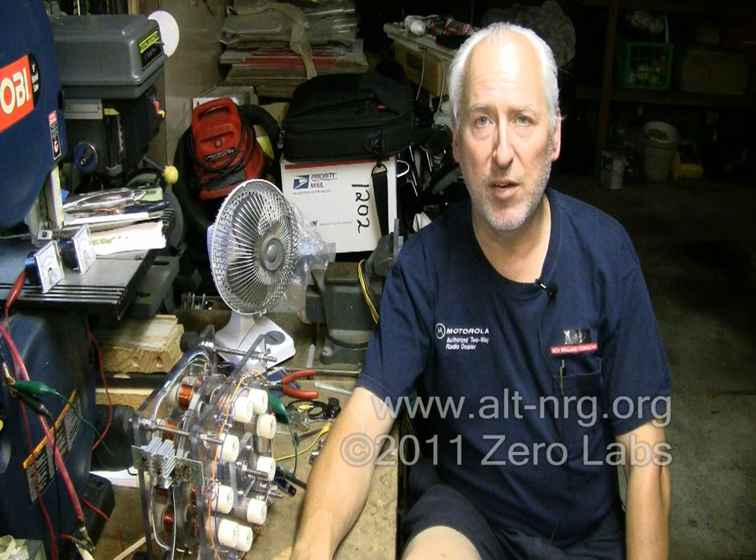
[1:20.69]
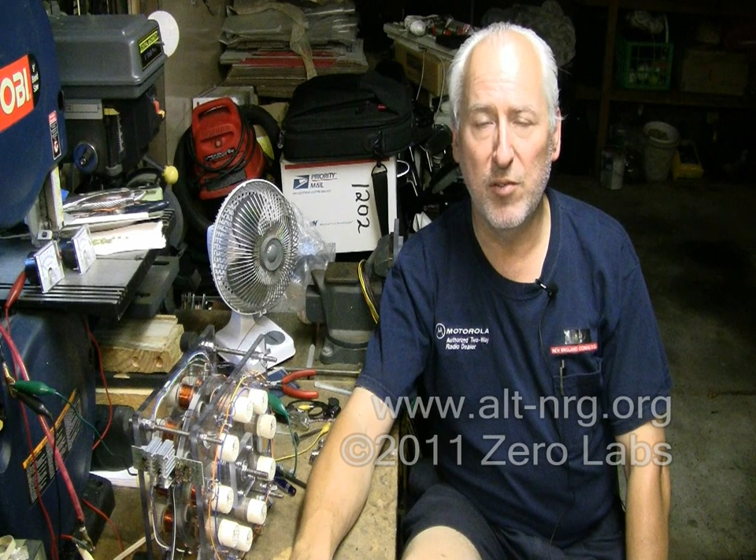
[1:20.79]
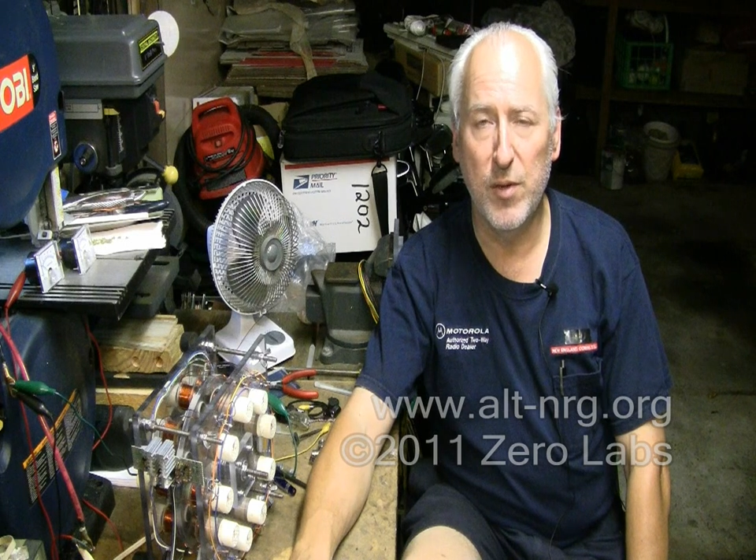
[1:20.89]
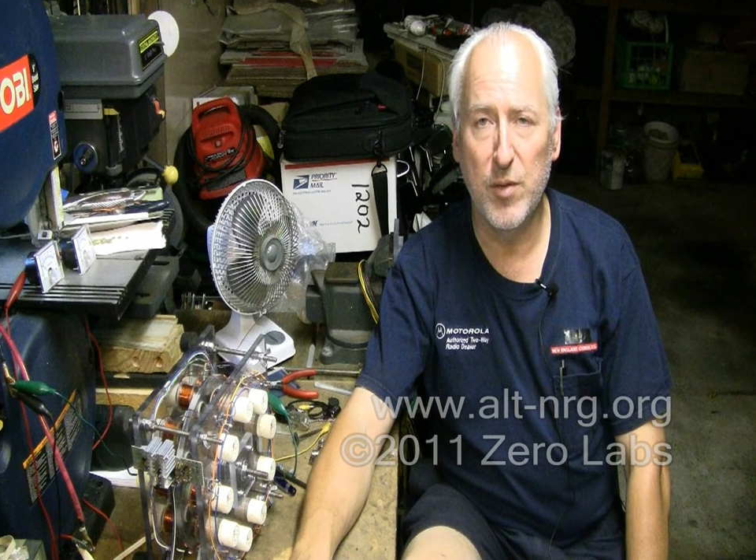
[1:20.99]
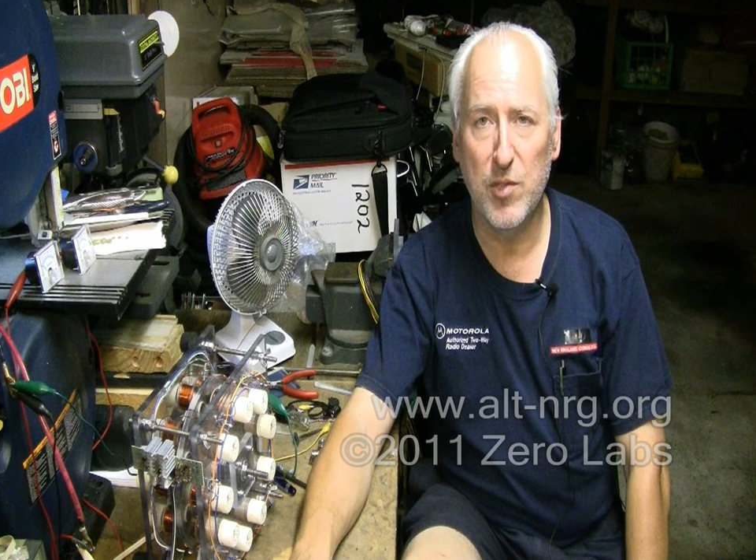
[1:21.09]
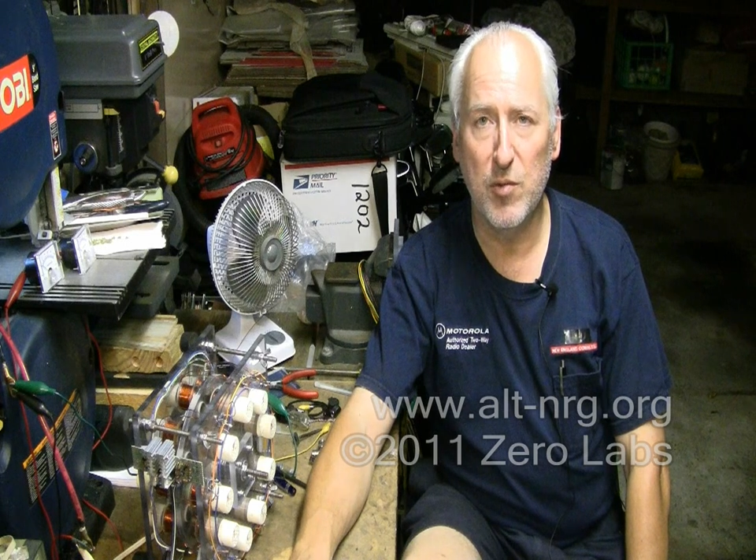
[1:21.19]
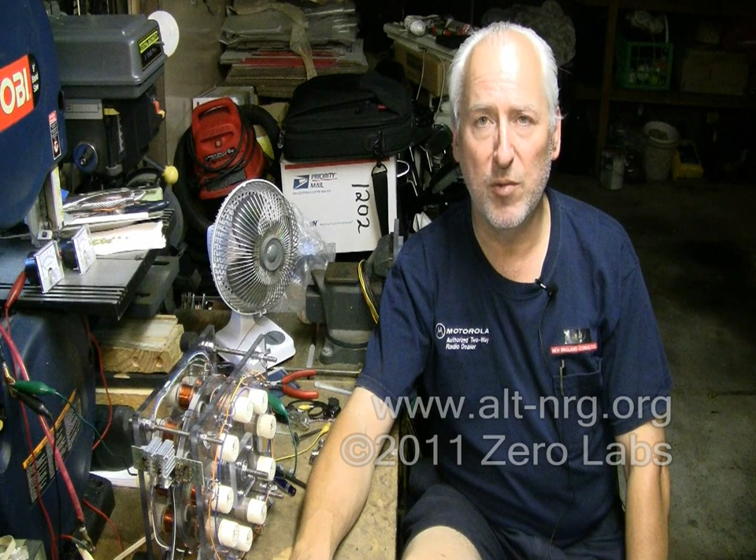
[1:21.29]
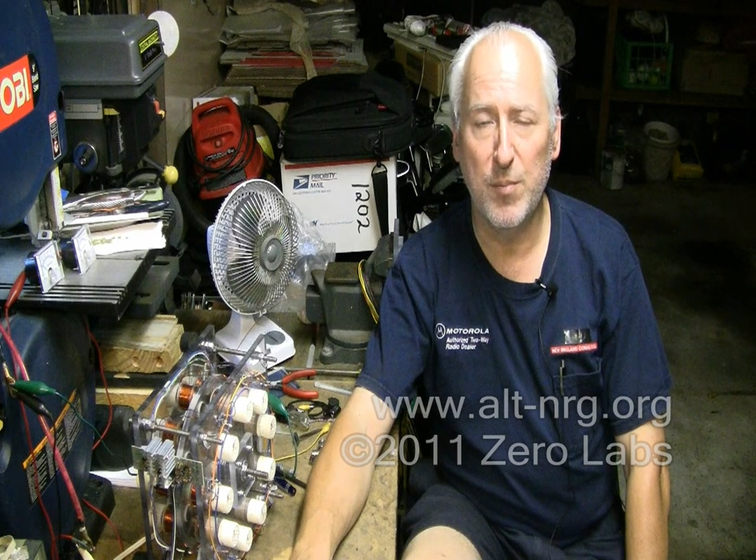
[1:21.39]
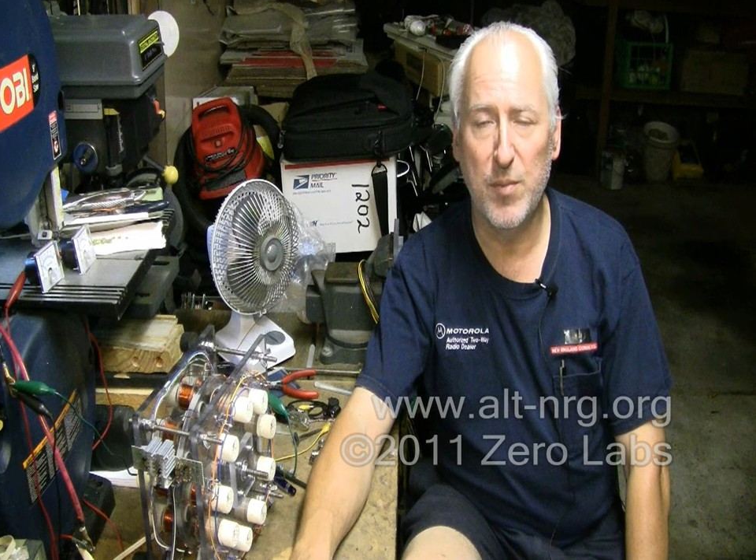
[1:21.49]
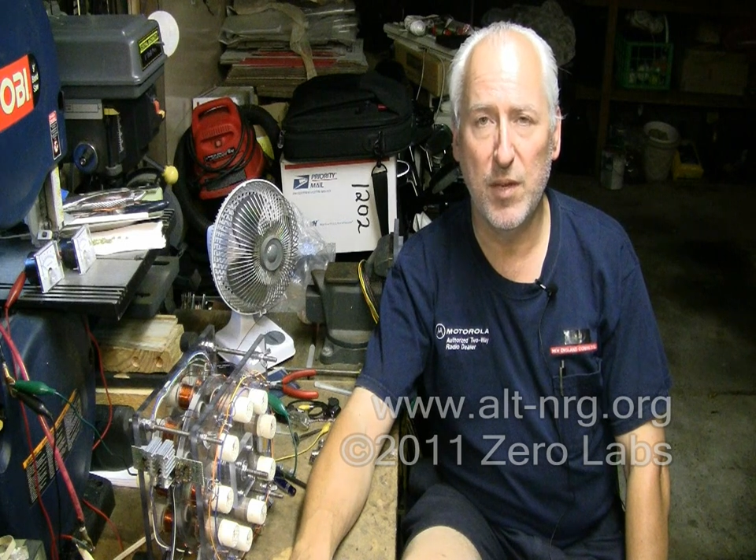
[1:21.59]
Arduino
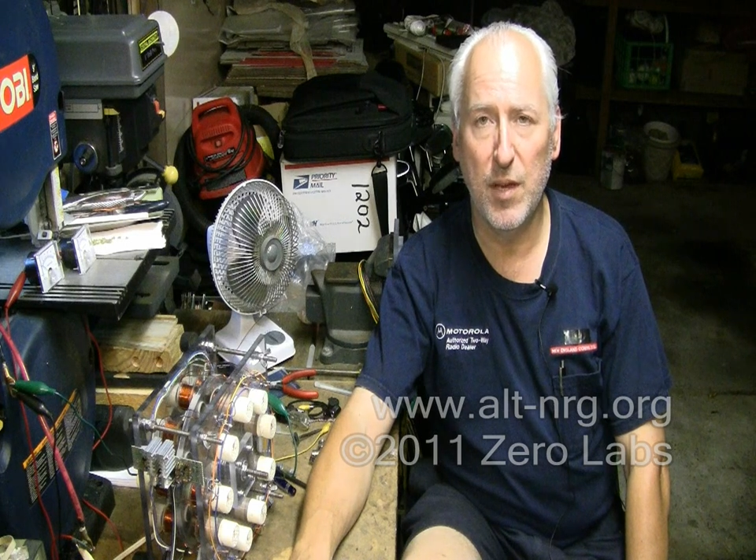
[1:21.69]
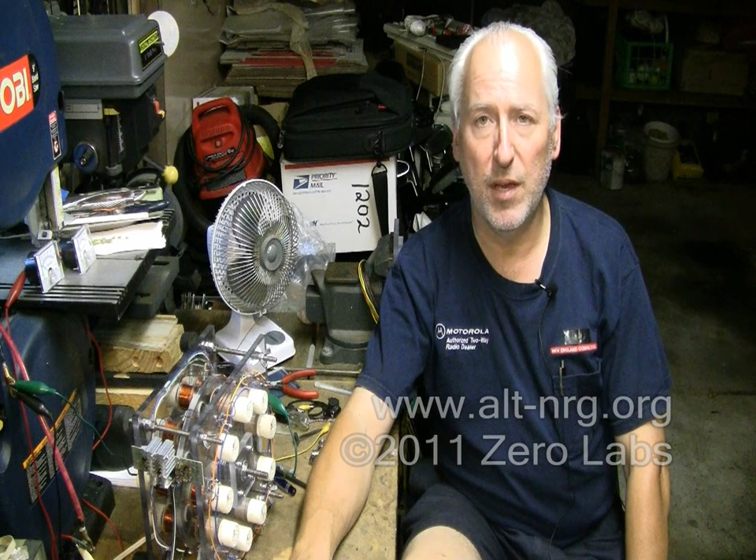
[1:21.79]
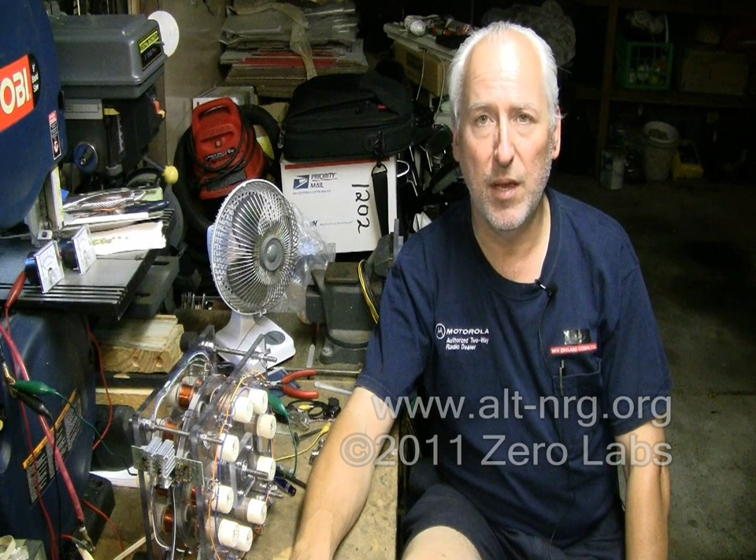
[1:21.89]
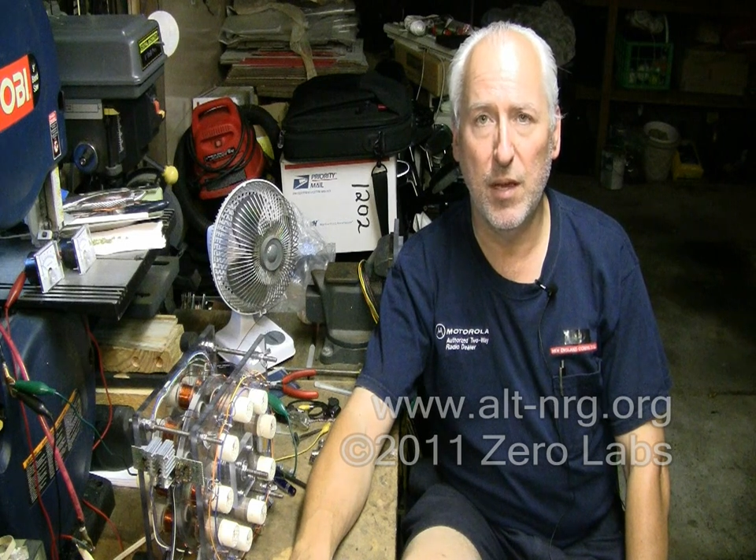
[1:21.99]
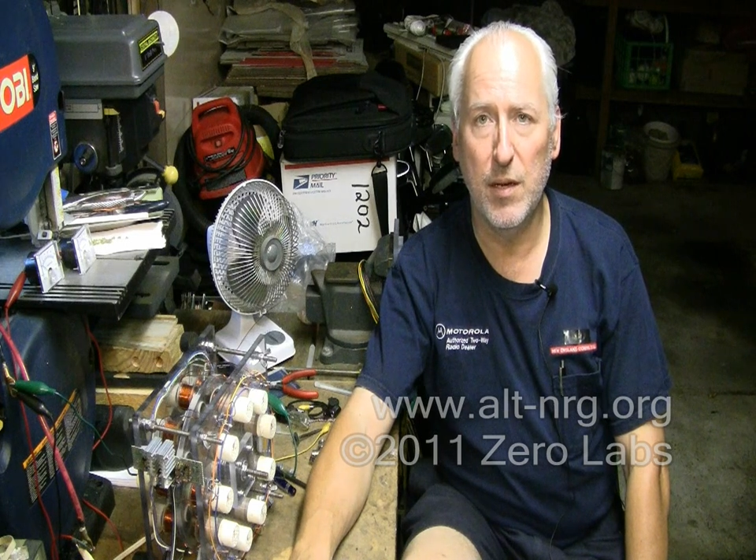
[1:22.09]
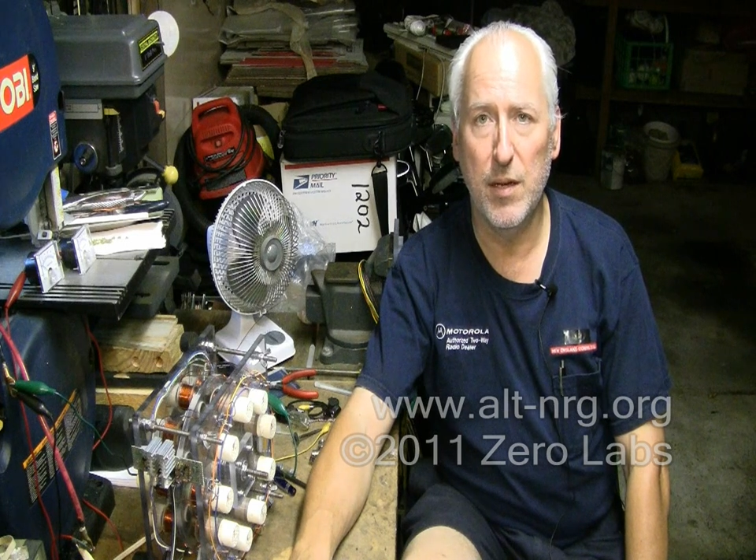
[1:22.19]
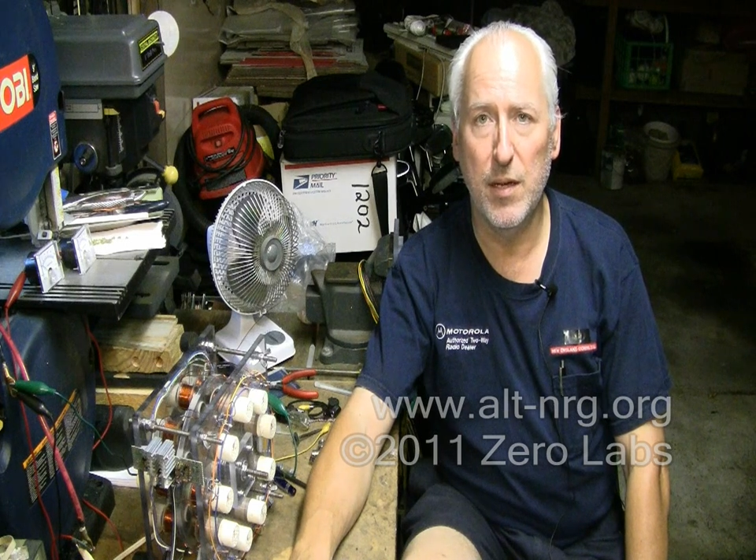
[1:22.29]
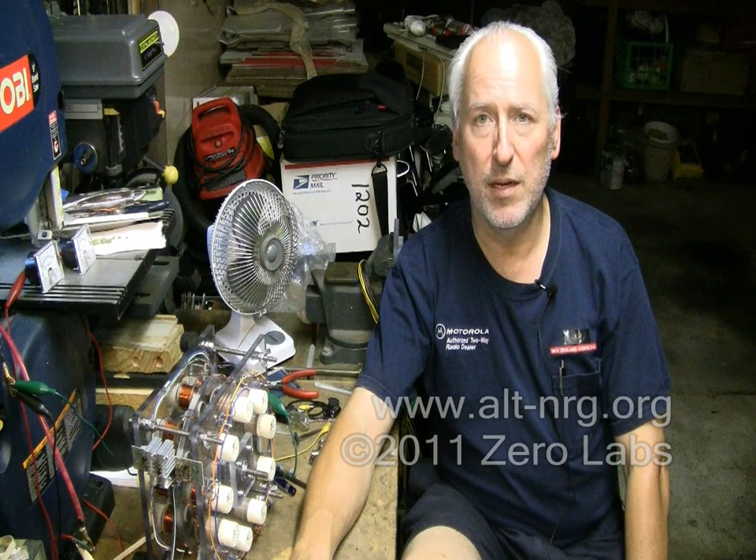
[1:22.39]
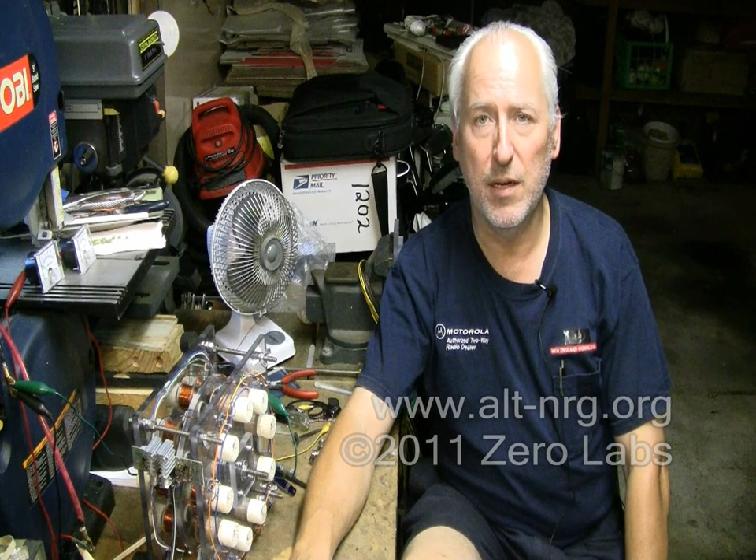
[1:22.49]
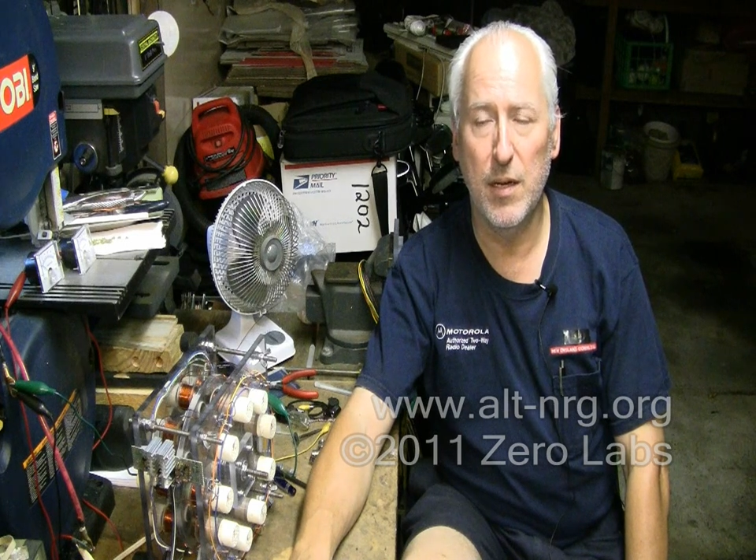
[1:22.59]
script and
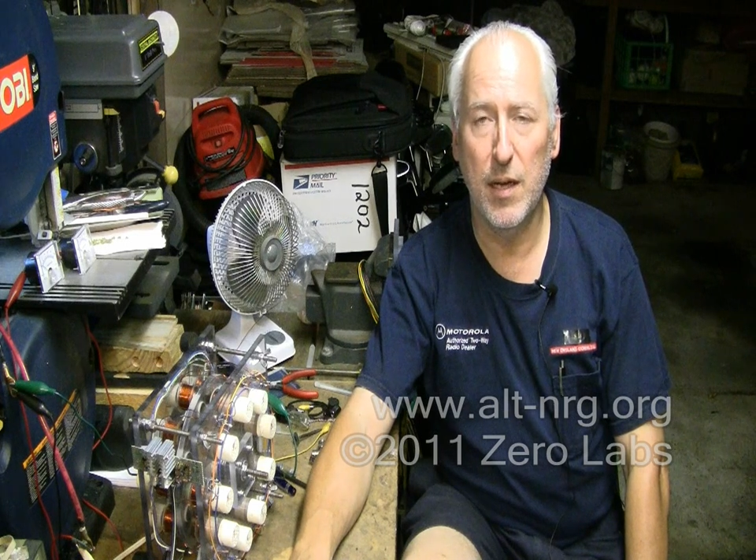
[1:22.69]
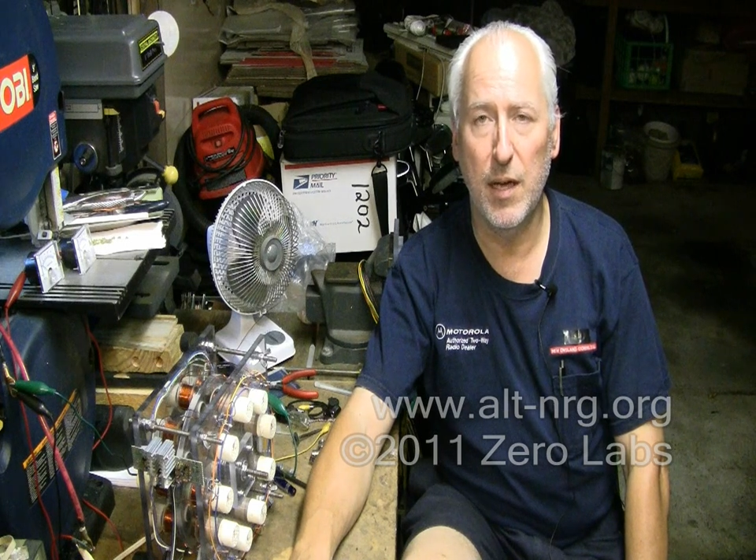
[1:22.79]
uh,